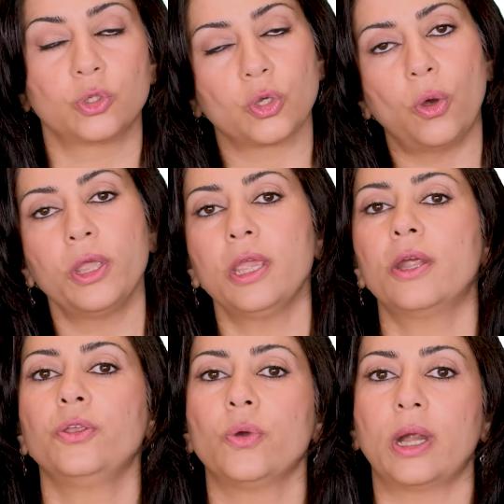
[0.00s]
So
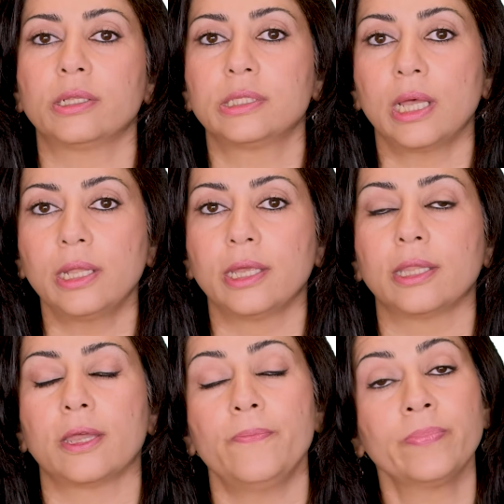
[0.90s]
here you are
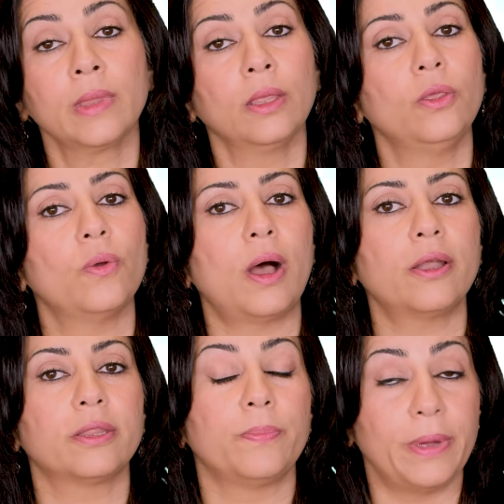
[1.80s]
telling them you
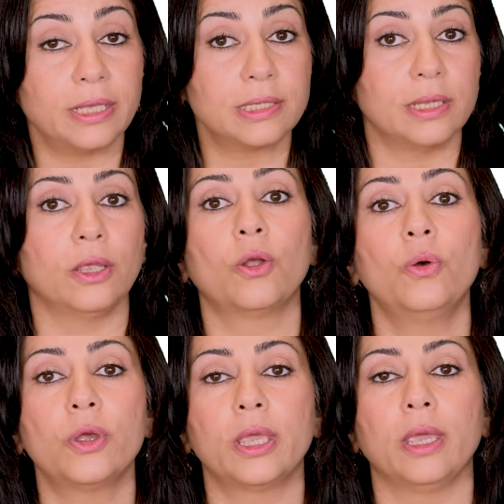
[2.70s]
are the best in
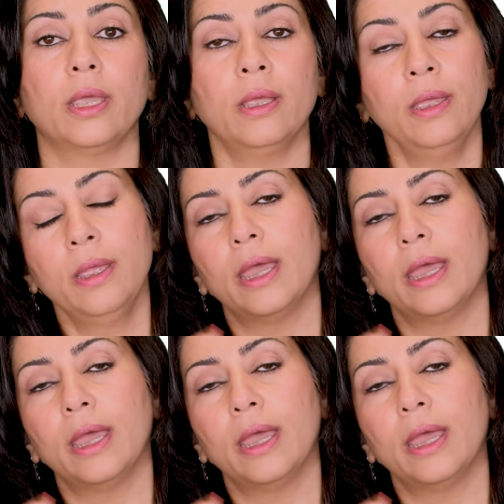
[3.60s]
cooking